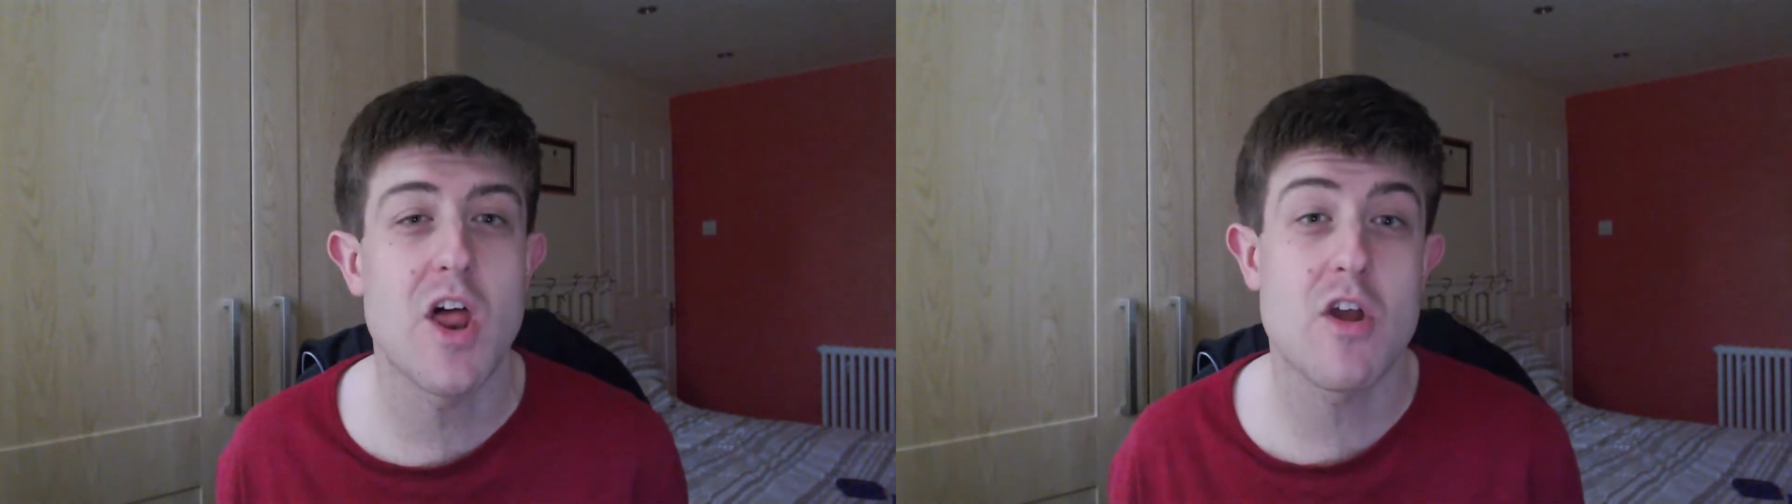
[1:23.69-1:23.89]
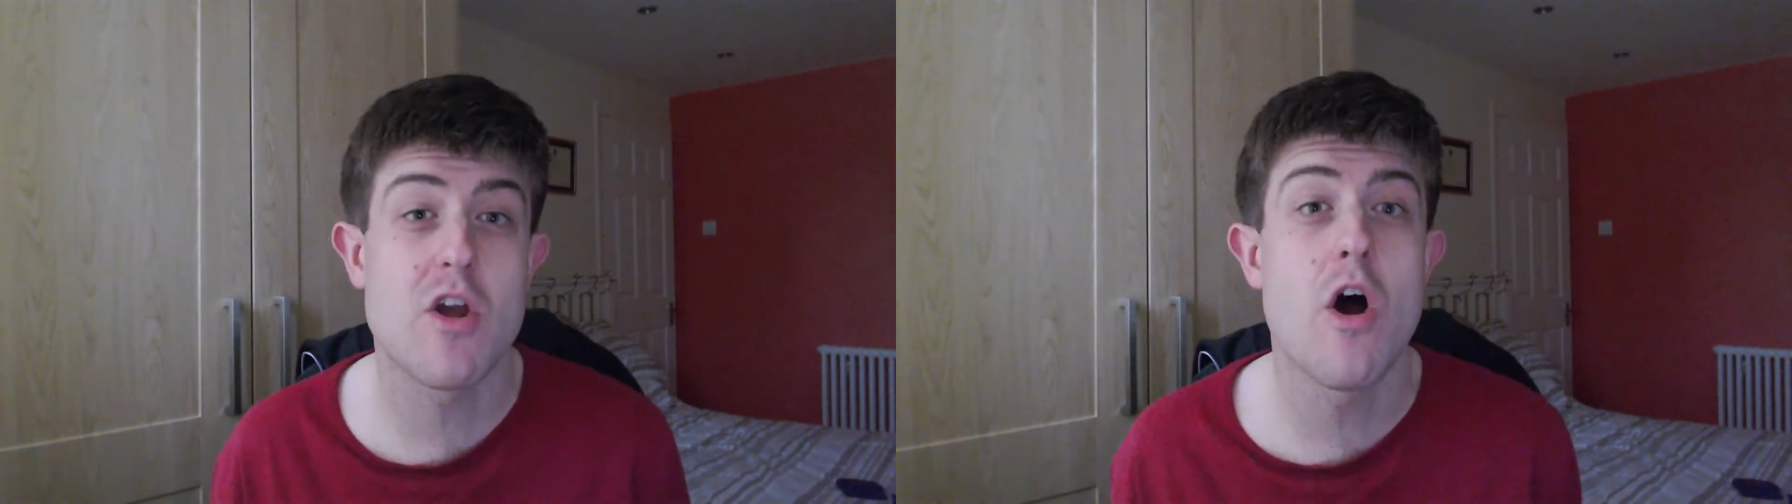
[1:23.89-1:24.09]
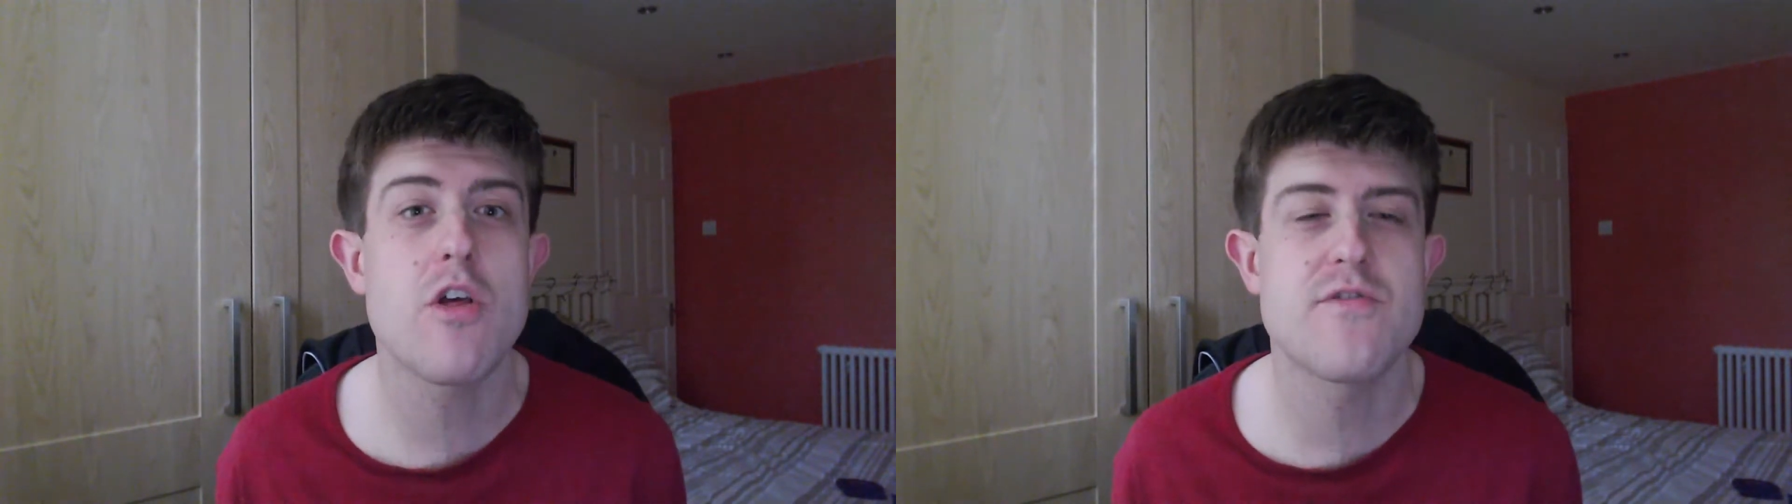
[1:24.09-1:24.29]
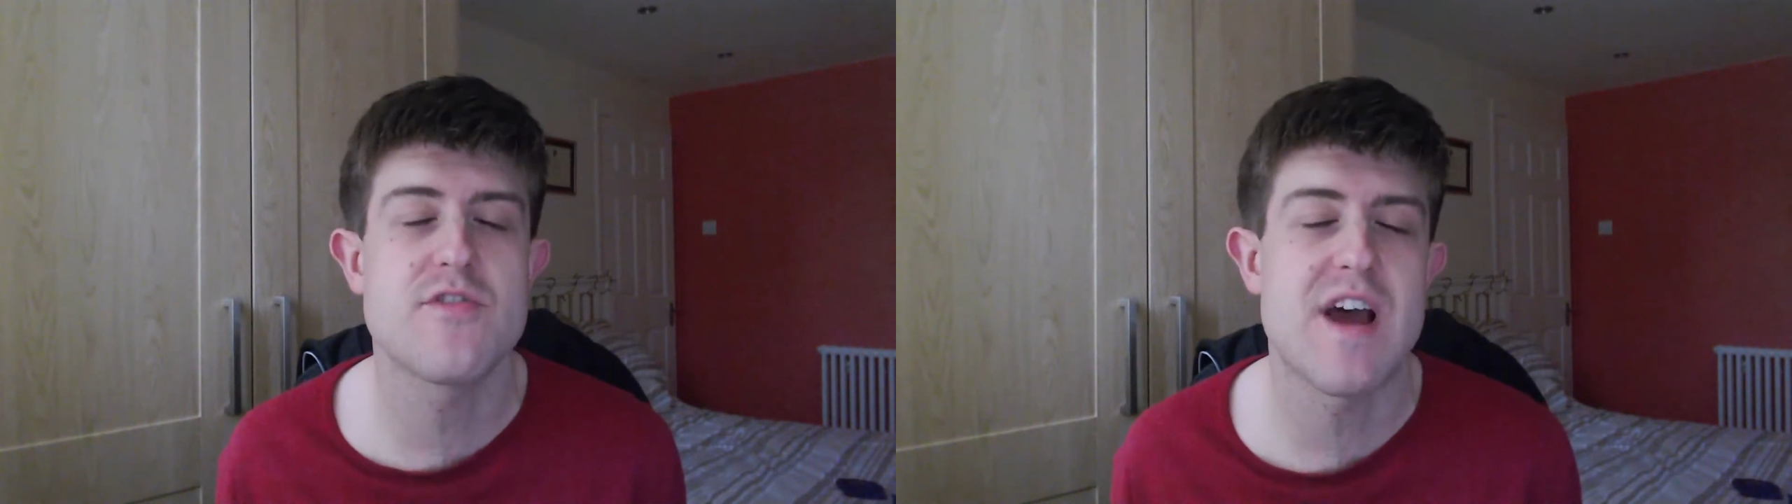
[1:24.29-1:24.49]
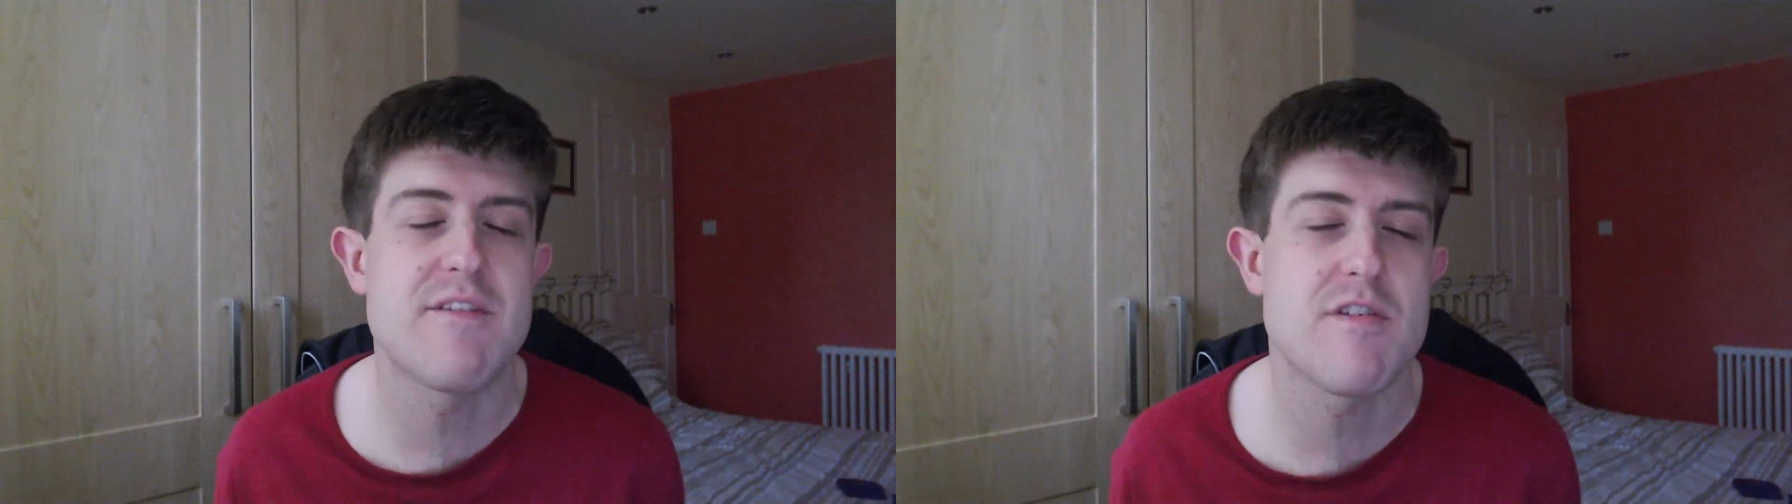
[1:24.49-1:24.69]
and cost the
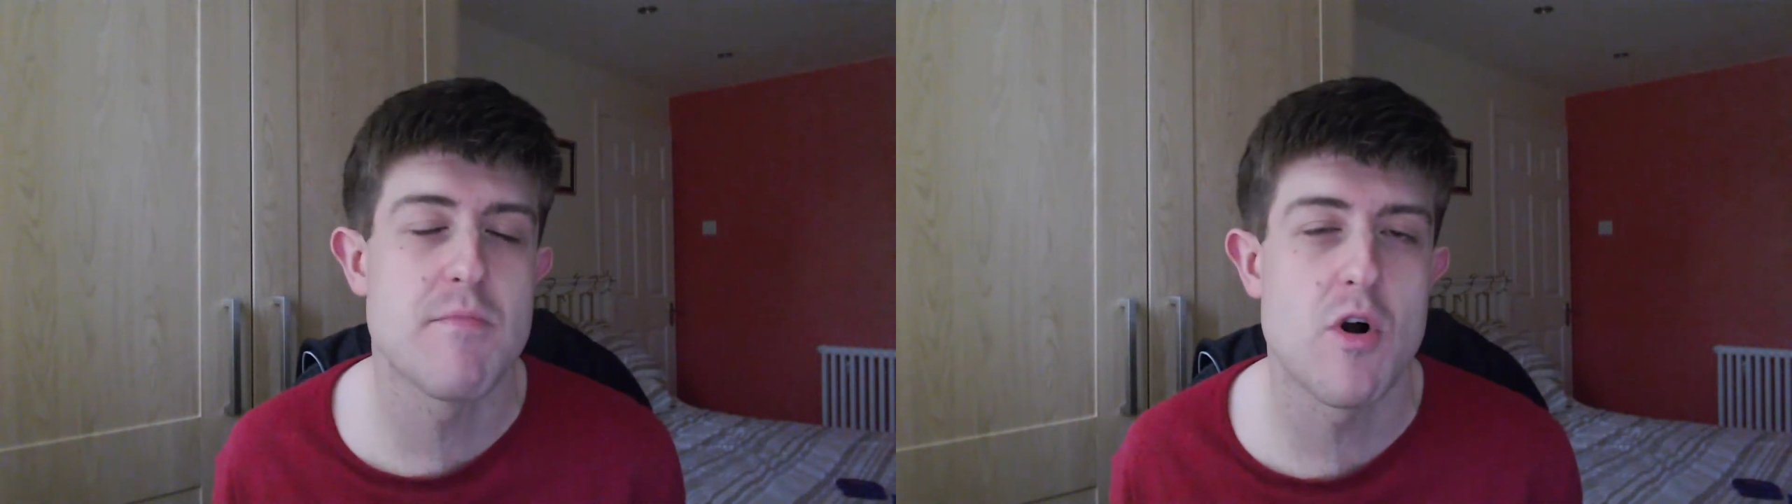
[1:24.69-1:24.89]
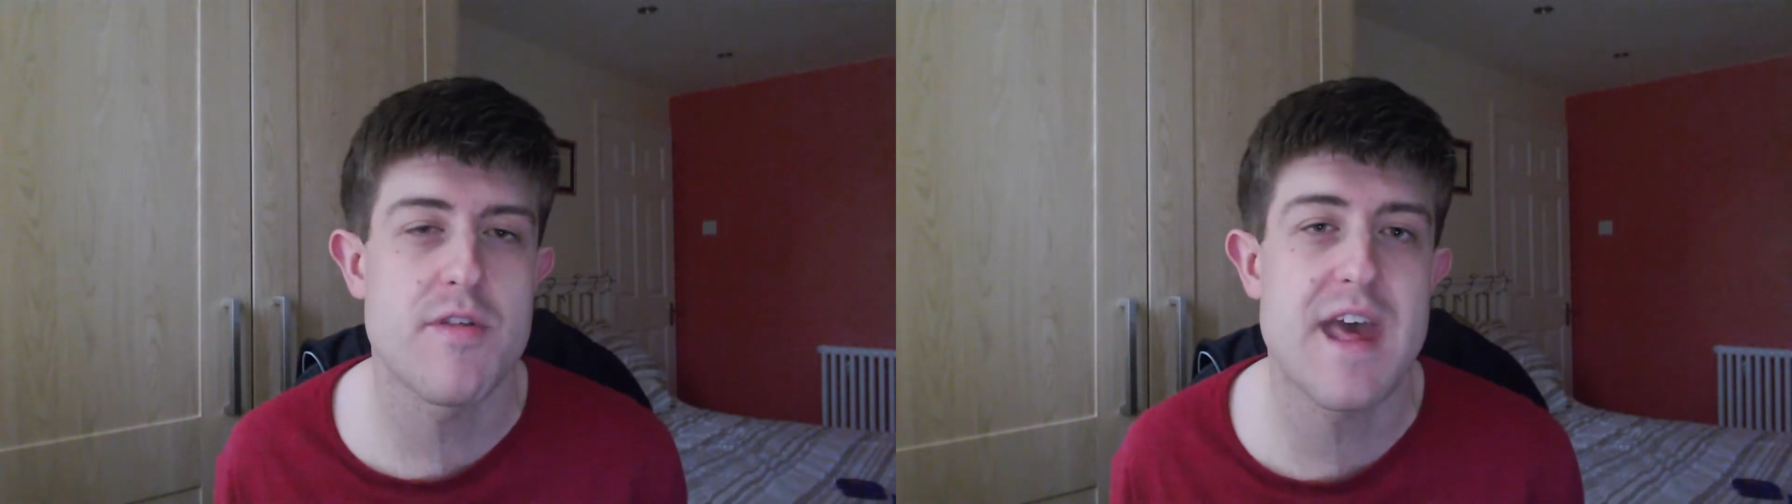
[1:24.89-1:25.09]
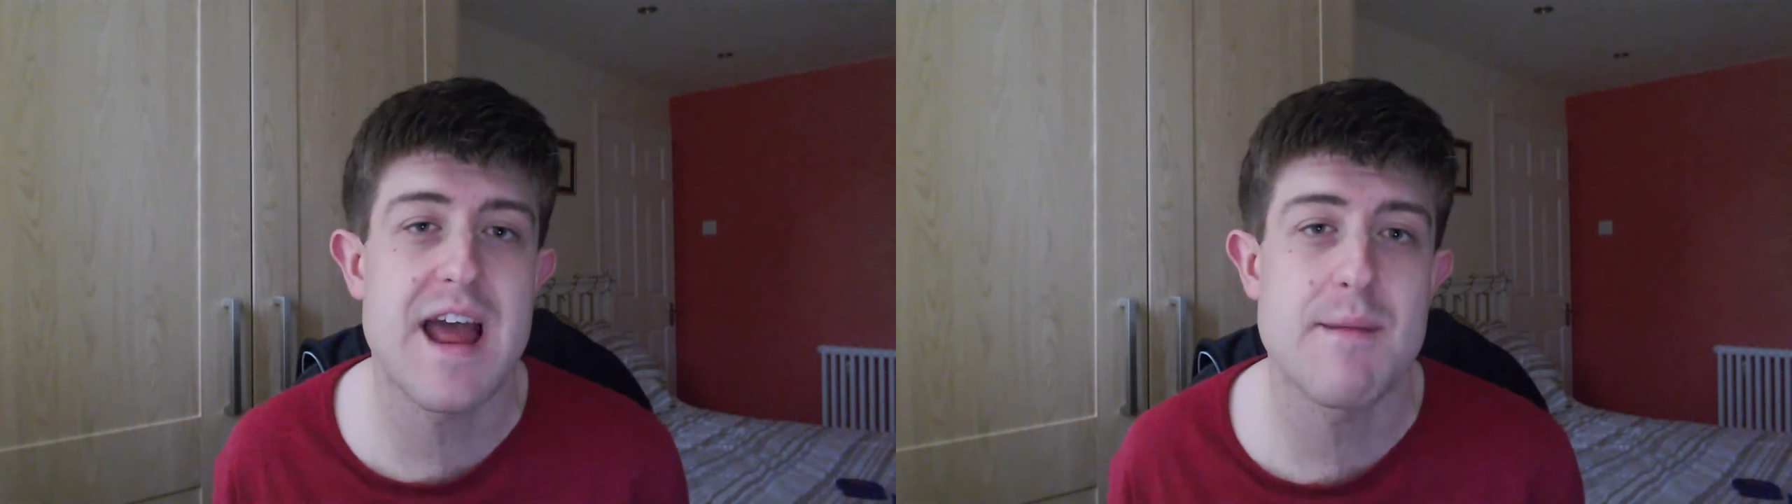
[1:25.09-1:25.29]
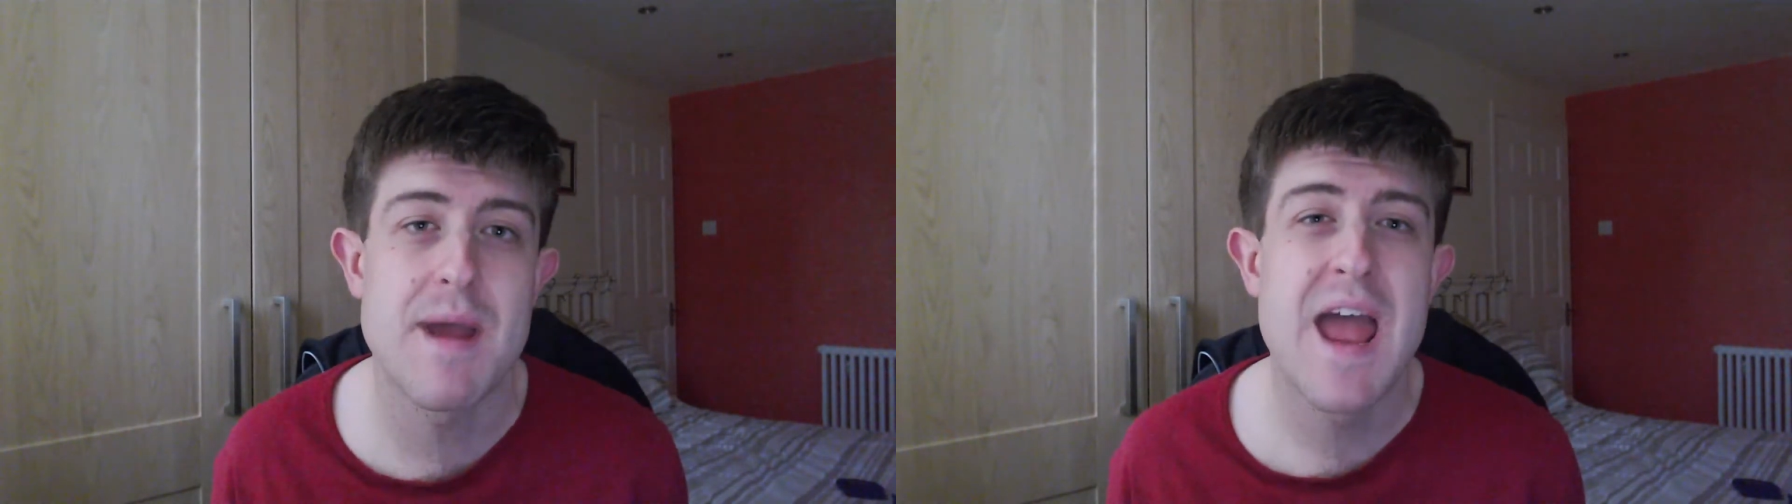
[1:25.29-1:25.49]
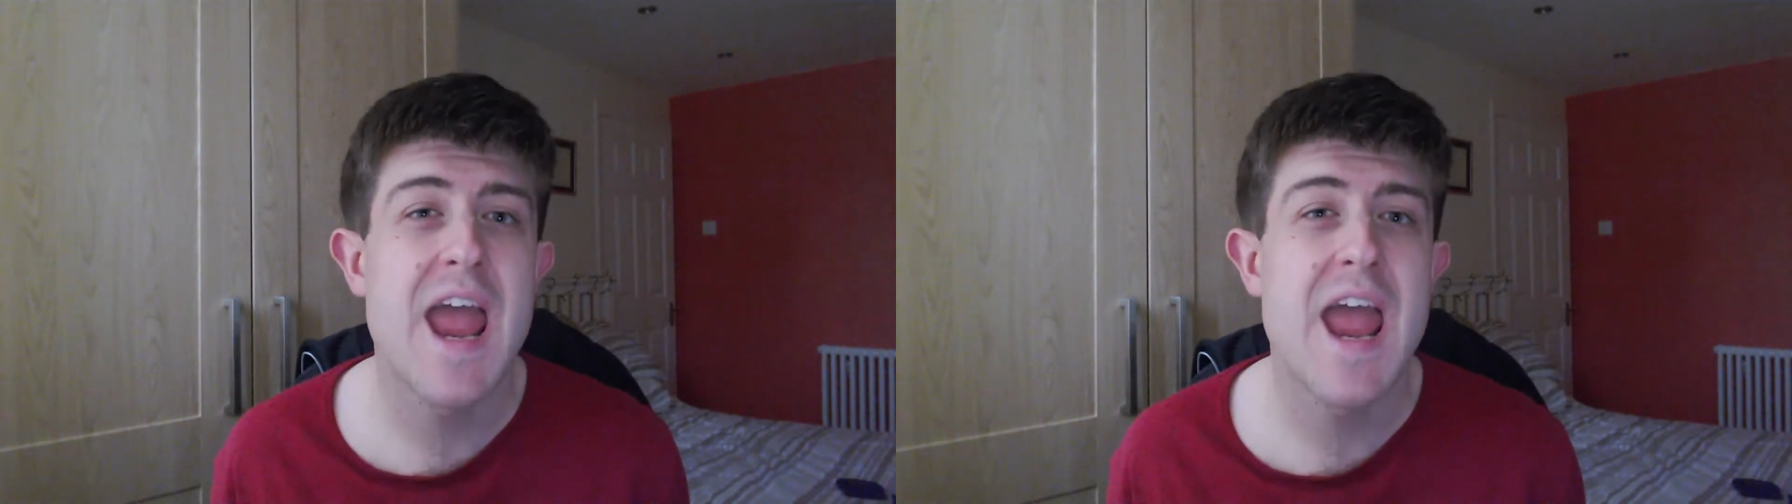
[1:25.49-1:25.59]
drivers more time